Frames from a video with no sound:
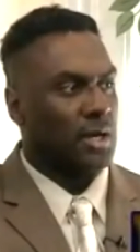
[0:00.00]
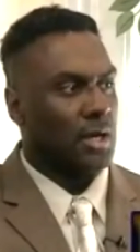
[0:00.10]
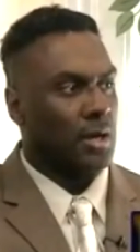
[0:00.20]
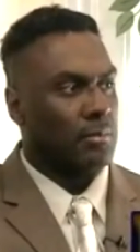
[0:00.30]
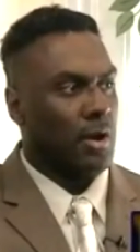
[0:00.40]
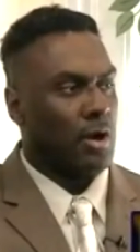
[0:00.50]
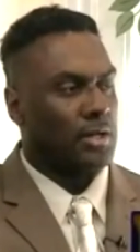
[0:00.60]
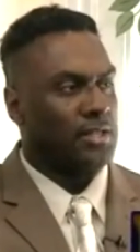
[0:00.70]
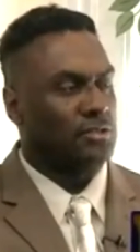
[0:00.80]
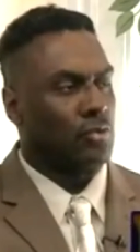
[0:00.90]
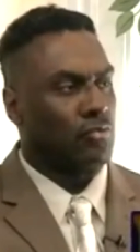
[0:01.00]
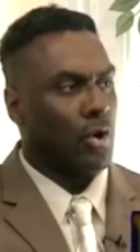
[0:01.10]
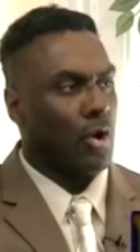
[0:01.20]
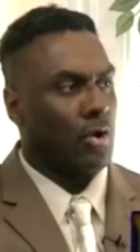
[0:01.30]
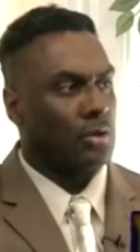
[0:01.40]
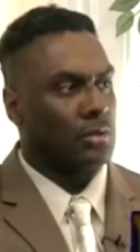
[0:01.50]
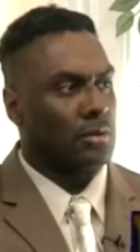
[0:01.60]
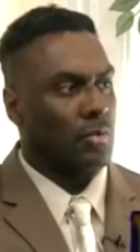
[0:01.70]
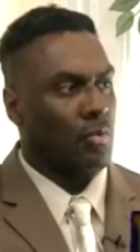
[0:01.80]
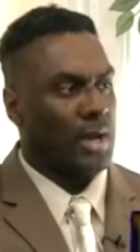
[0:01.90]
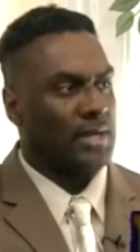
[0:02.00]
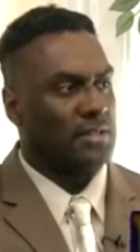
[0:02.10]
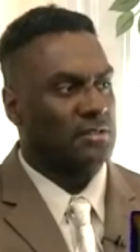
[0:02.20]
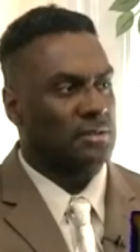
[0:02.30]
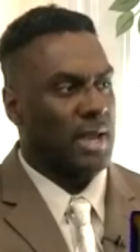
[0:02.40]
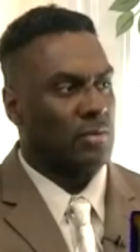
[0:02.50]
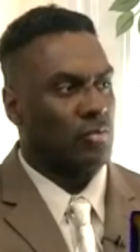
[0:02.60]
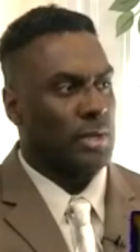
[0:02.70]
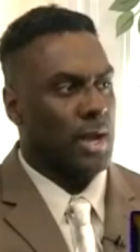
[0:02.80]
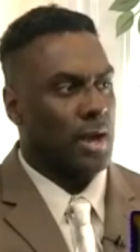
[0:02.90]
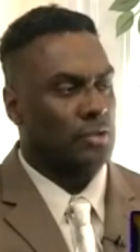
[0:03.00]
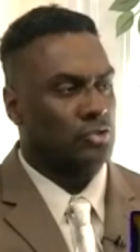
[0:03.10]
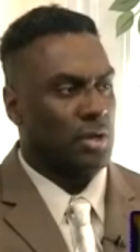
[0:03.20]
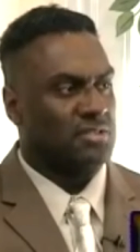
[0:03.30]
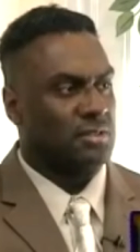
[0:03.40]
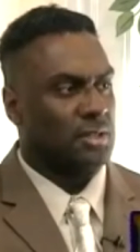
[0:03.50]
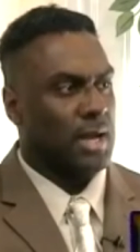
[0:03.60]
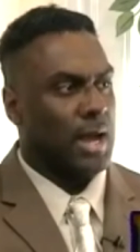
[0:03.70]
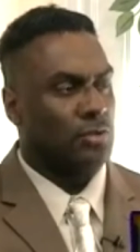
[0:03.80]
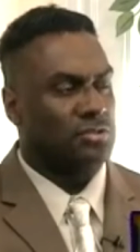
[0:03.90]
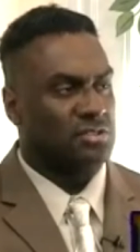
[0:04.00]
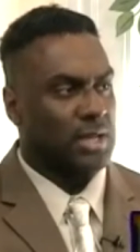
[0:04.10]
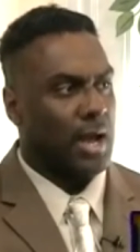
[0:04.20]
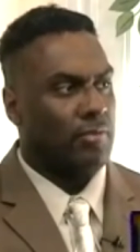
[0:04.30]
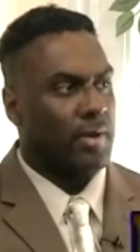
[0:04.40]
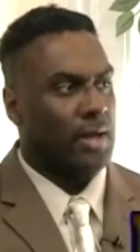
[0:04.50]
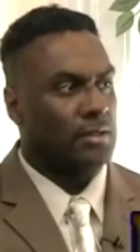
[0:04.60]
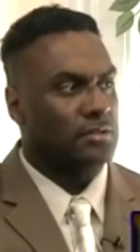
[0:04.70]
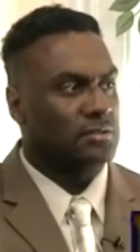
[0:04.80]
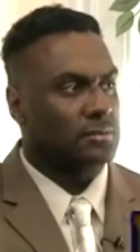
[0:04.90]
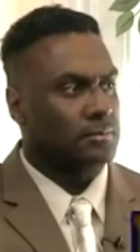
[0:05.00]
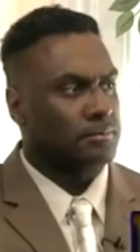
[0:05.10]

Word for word: Um, are these the wrong ways that we are addressing how to solve violence?